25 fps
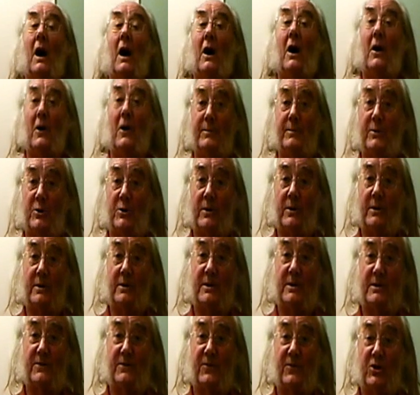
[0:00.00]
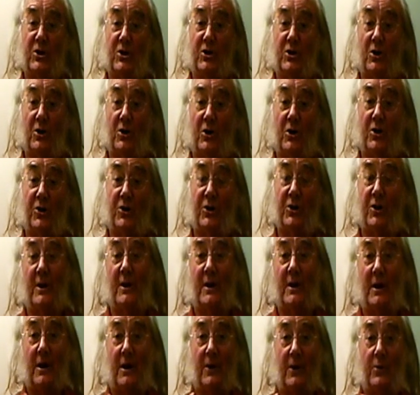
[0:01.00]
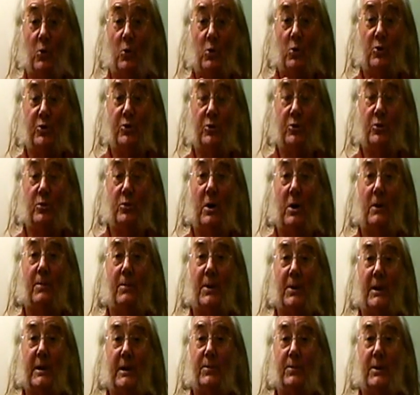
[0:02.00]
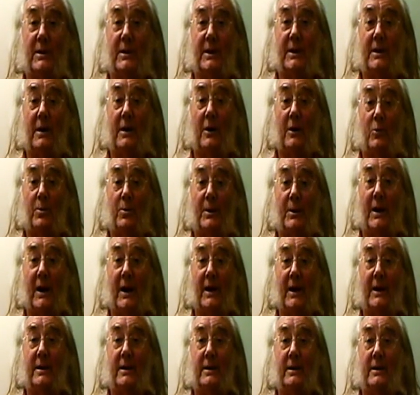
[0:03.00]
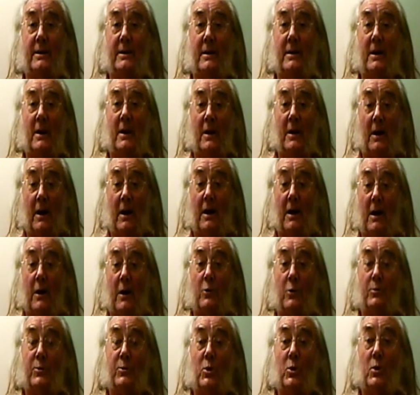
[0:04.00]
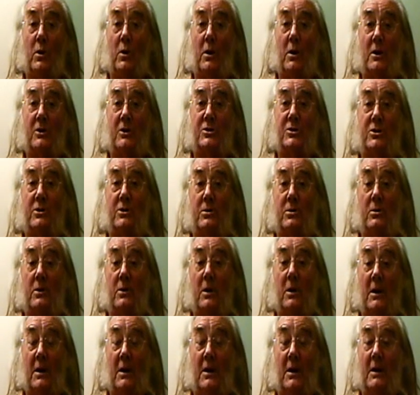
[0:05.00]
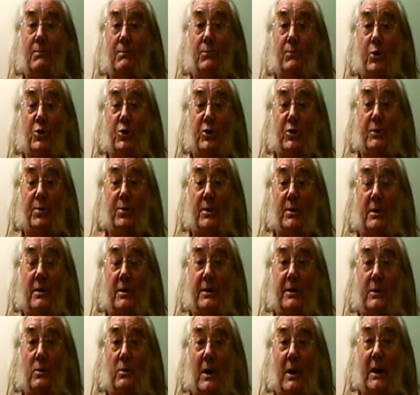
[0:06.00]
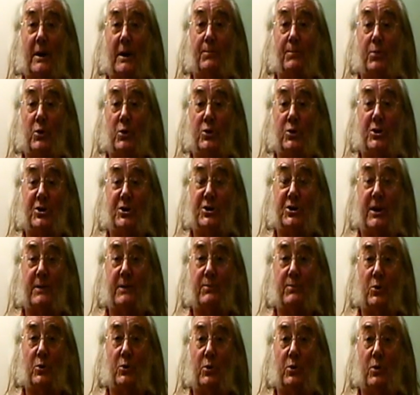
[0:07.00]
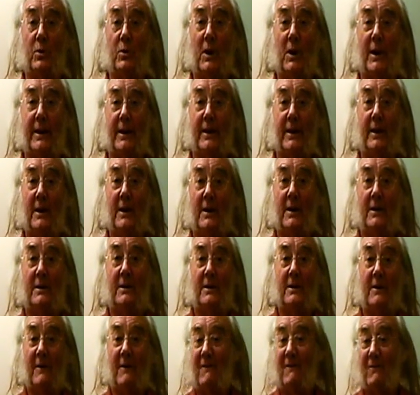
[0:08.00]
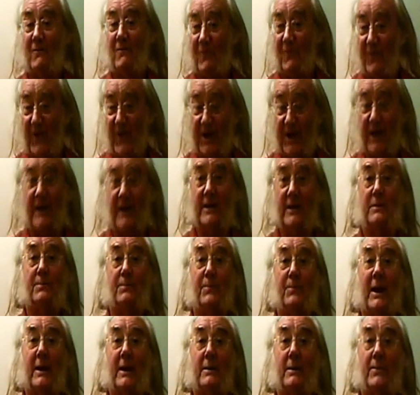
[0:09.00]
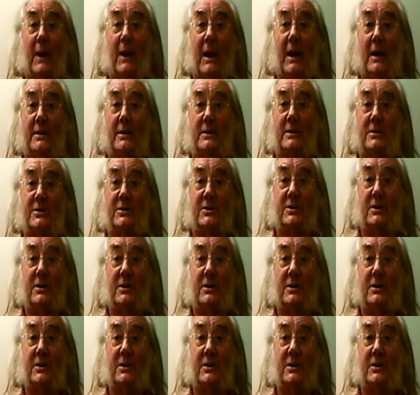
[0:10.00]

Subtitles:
I'm doing this for the earth. And all you people in Copenhagen, I hope you are too. Put your pride away, put your checkbook away, forget your bank balance,